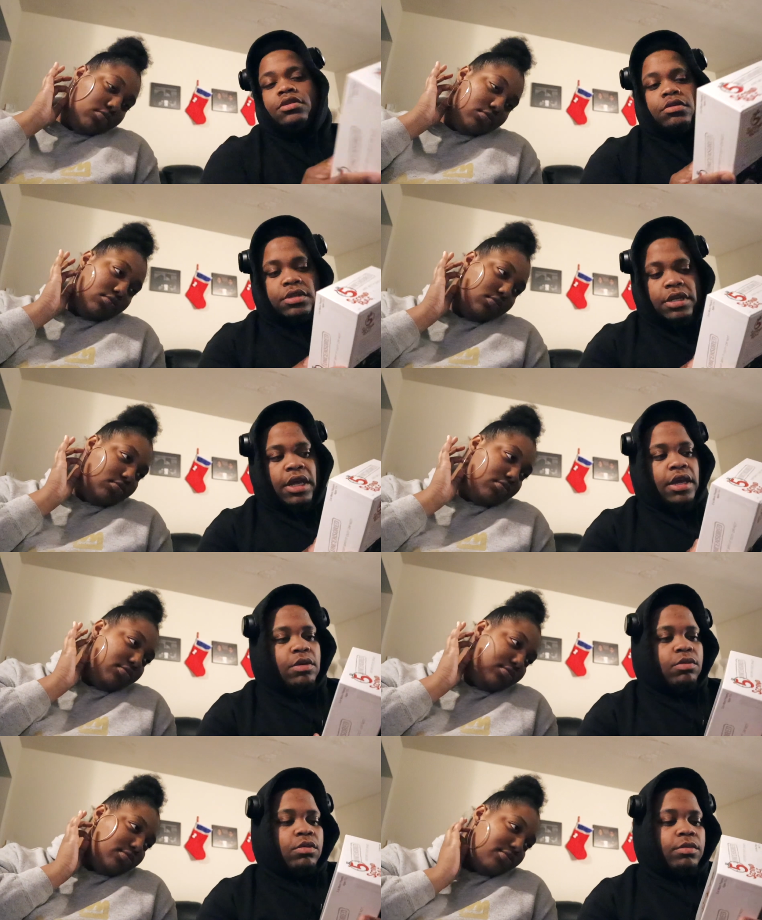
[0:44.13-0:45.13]
Speaker 1: So today
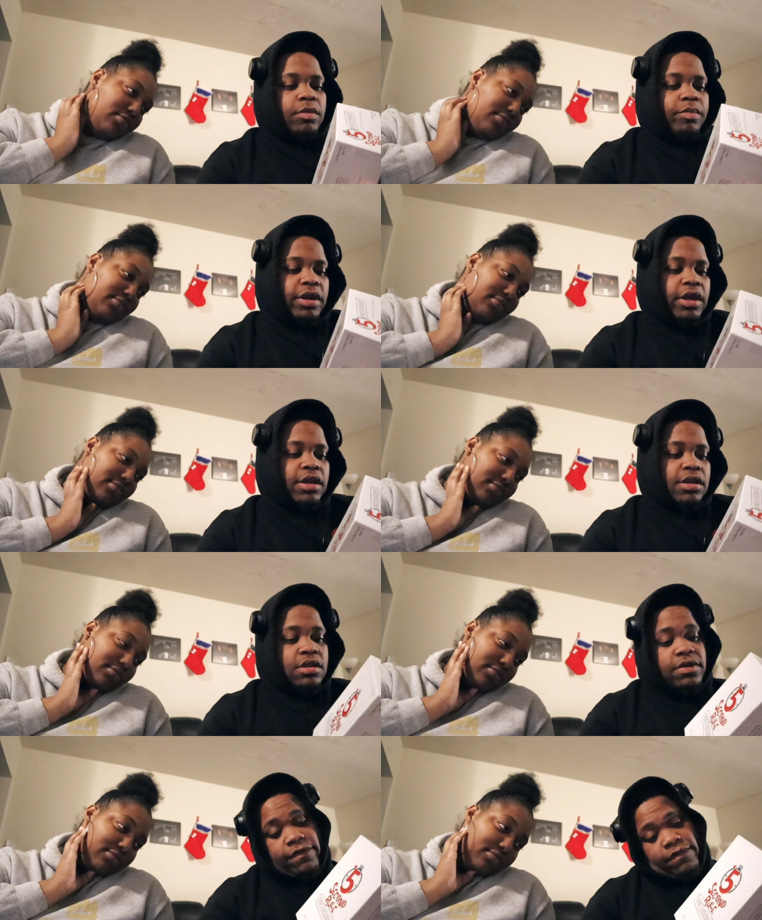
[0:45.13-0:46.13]
we'll be
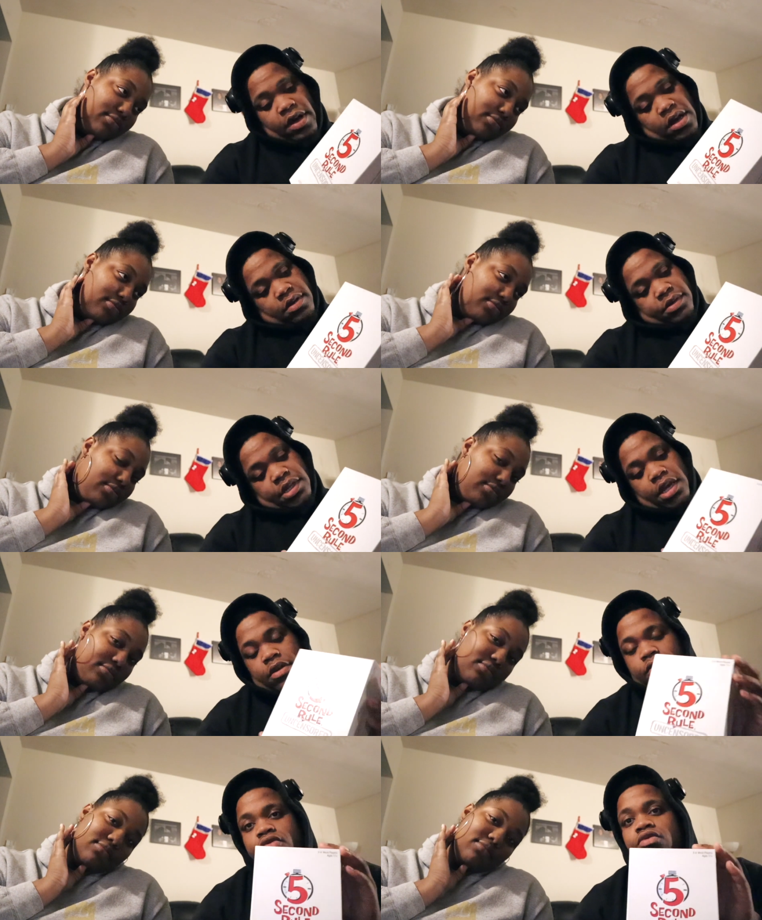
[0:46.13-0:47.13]
playing a five
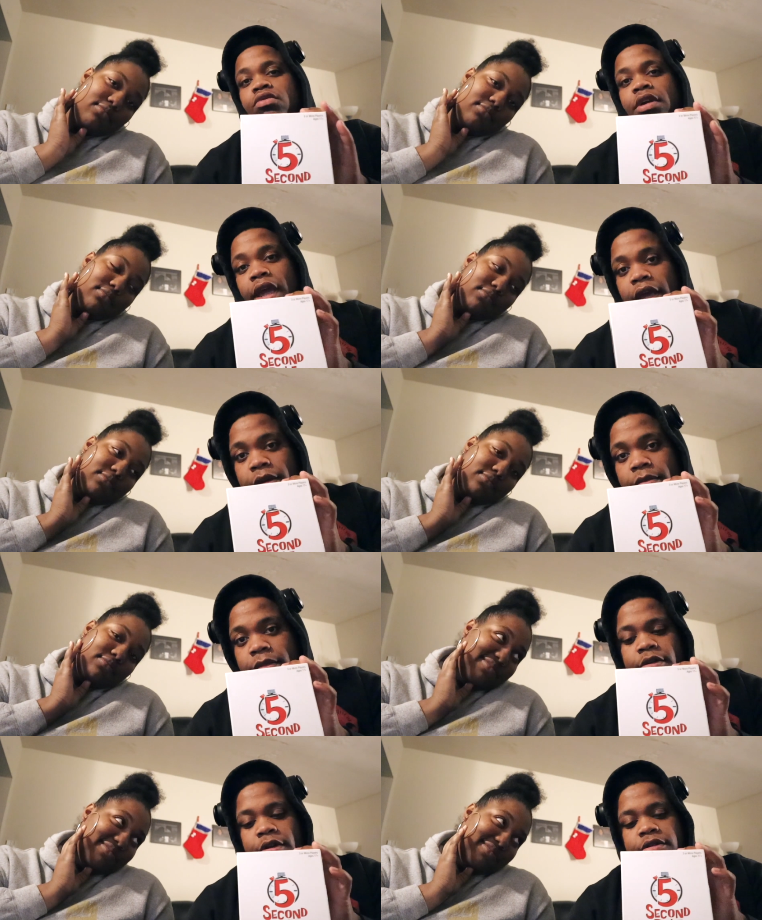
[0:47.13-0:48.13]
second rule game.
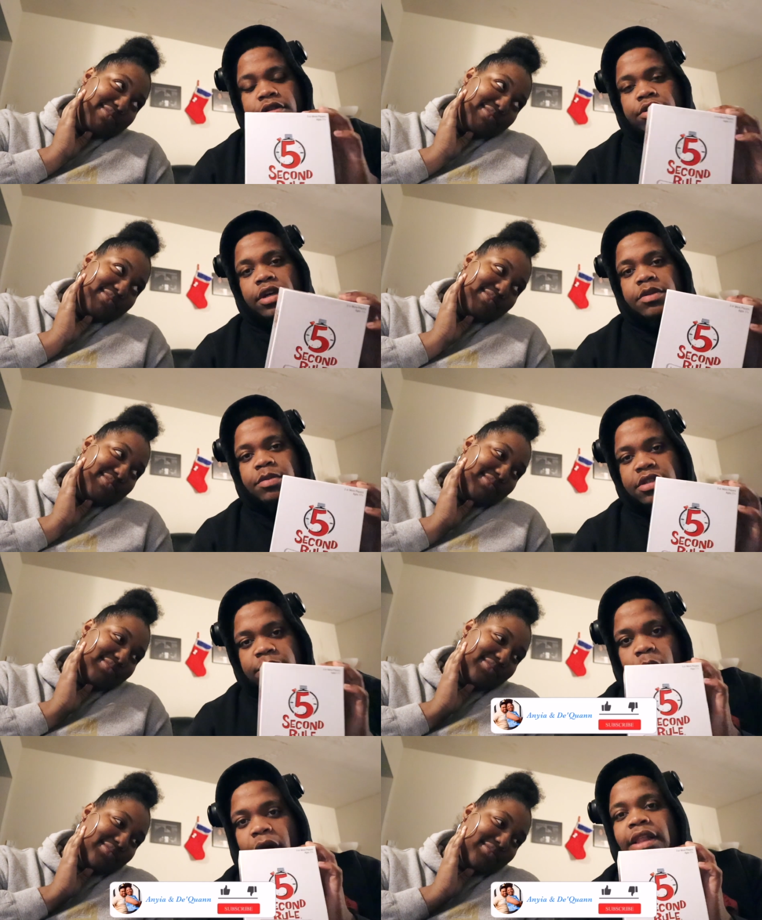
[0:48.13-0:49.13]
You know, just trying to spend
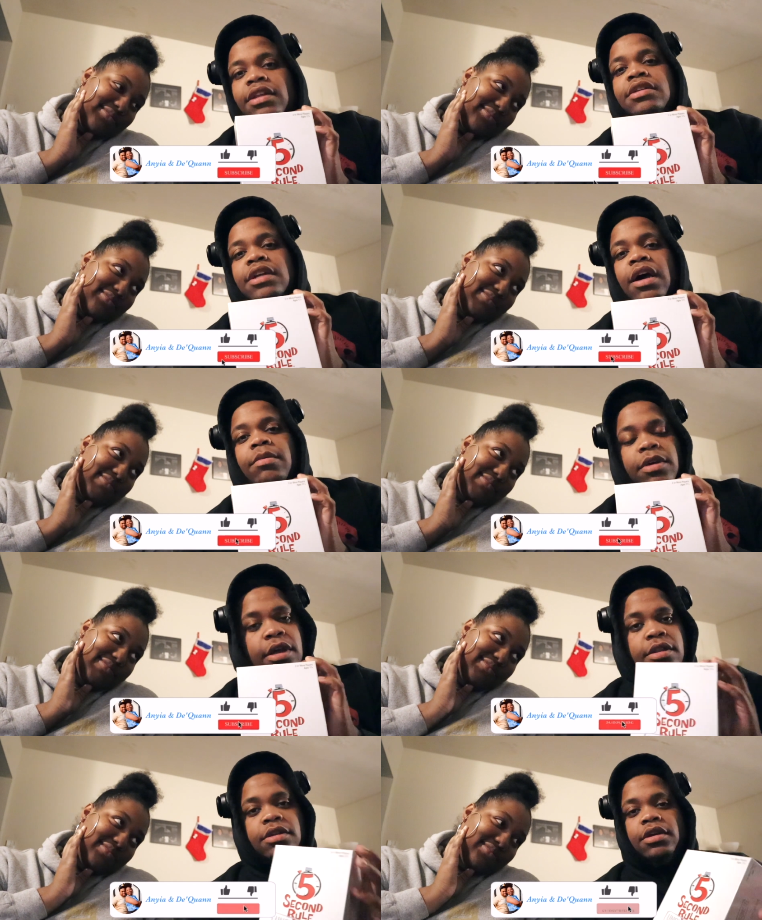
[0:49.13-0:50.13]
some quality time
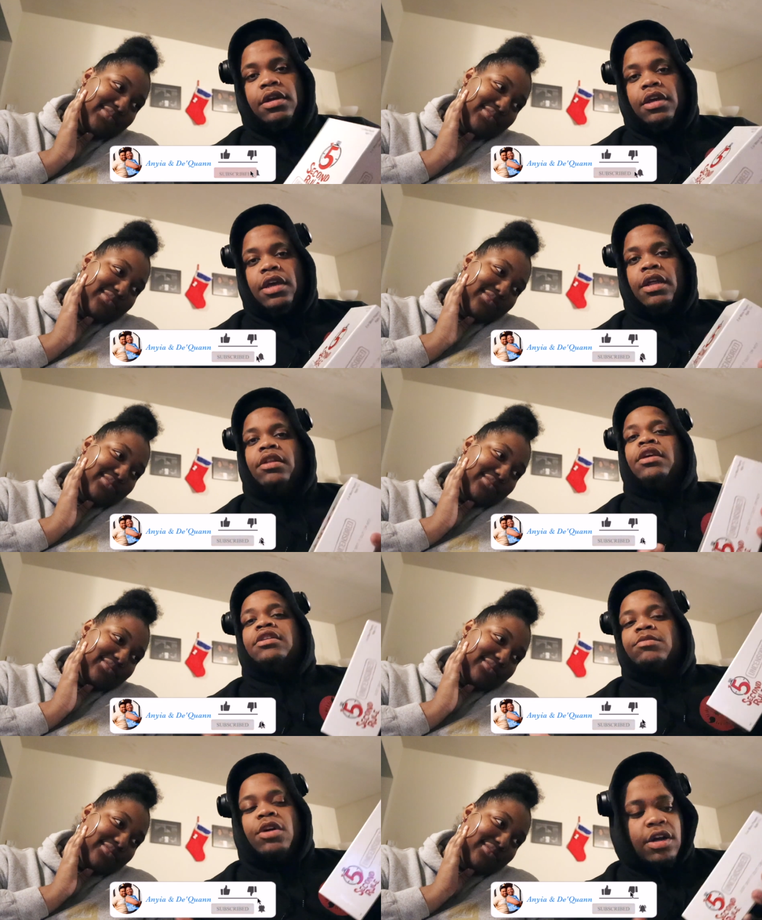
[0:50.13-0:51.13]
together and get
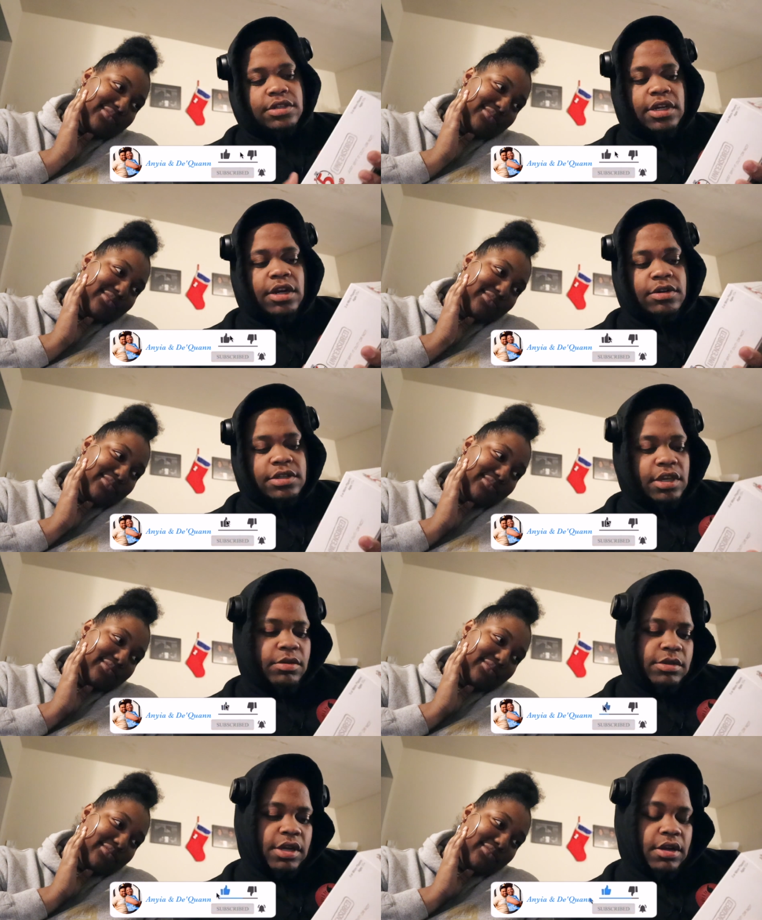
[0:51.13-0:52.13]
some content out at the same
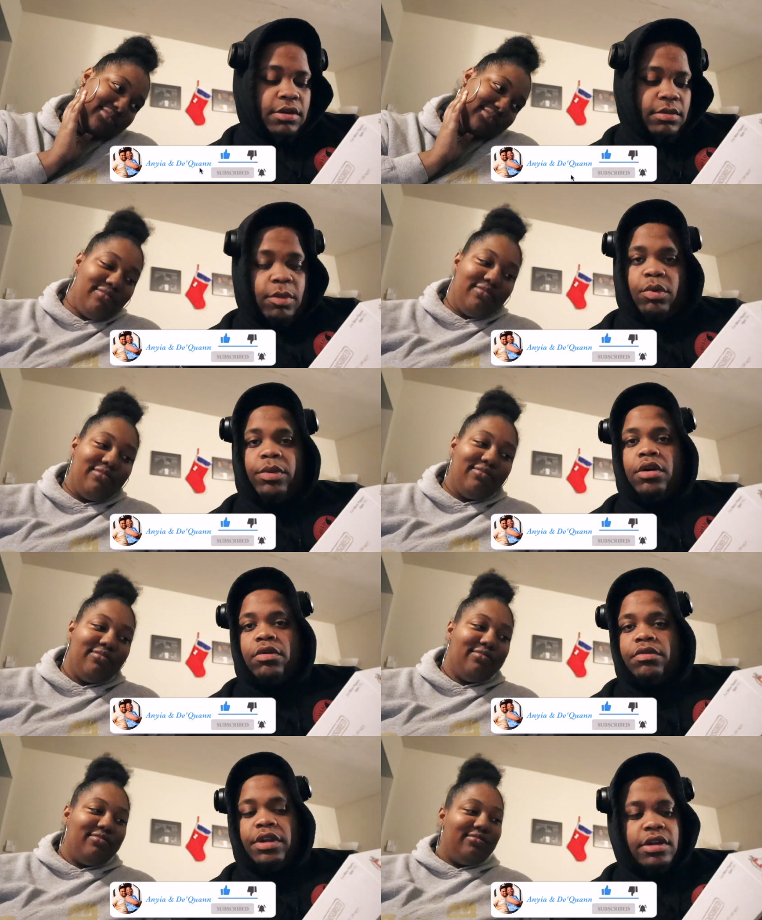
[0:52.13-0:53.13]
time. But we
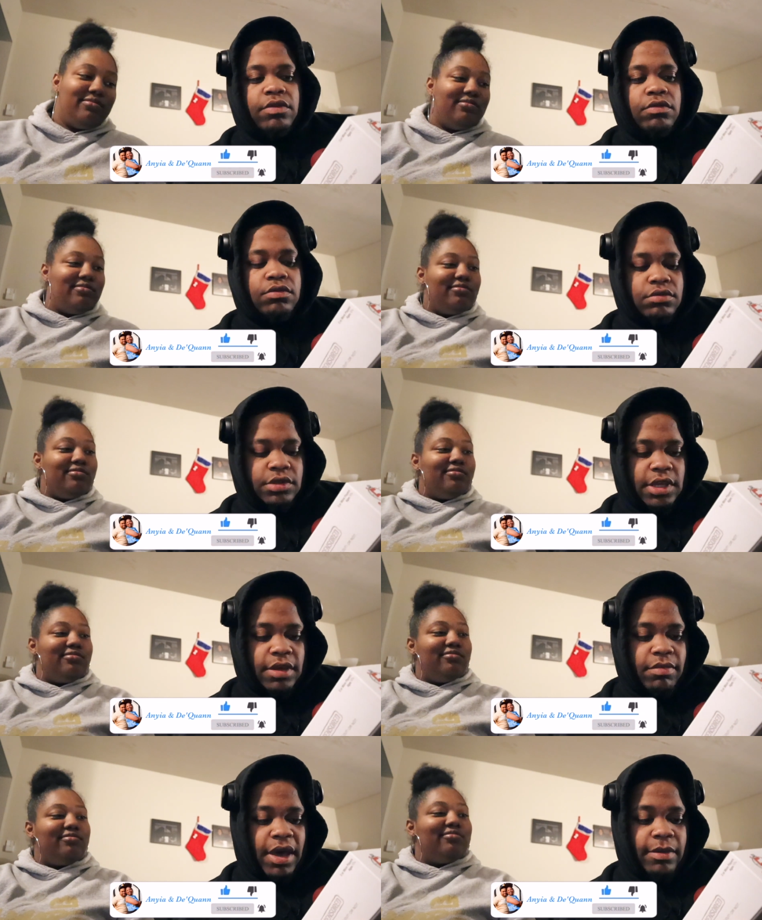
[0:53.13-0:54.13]
gonna read the rules and
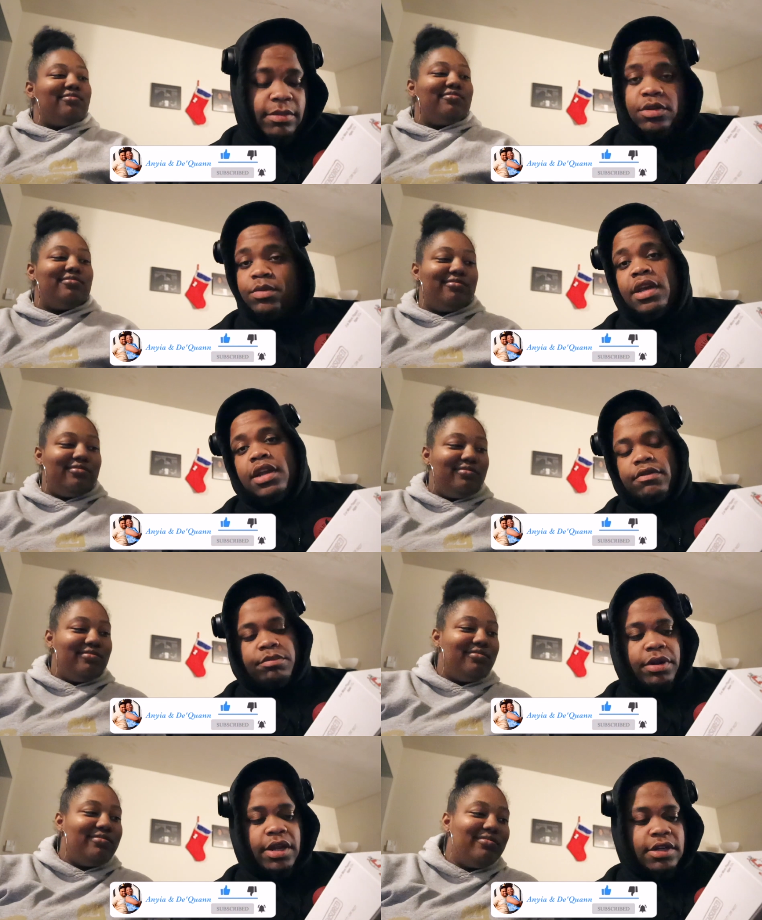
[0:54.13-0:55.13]
get back because we ain't never
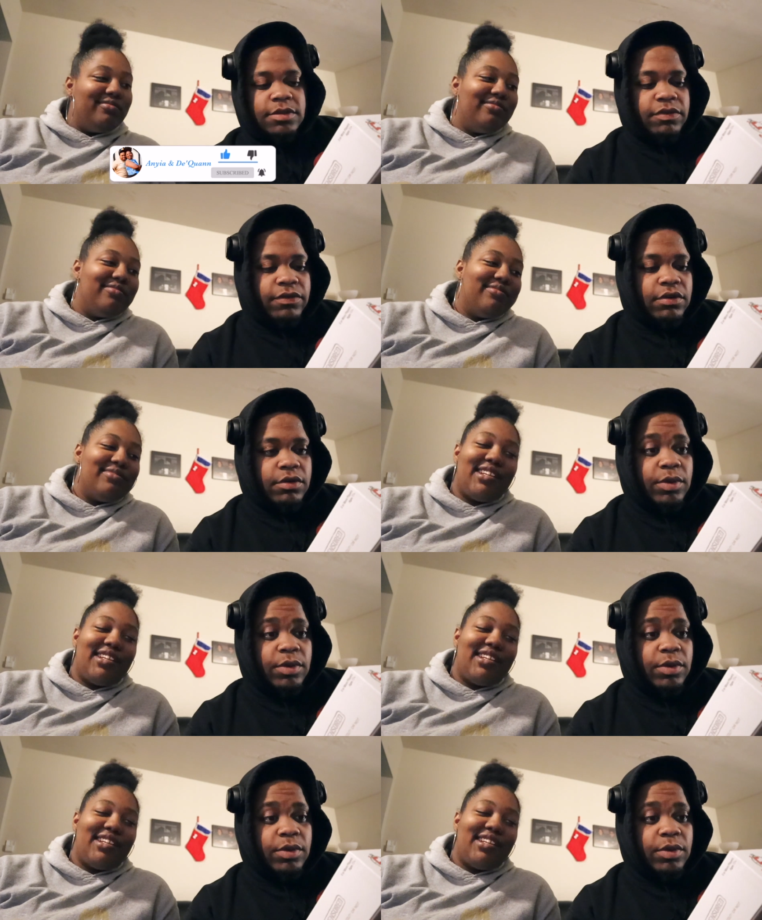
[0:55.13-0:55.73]
played this before.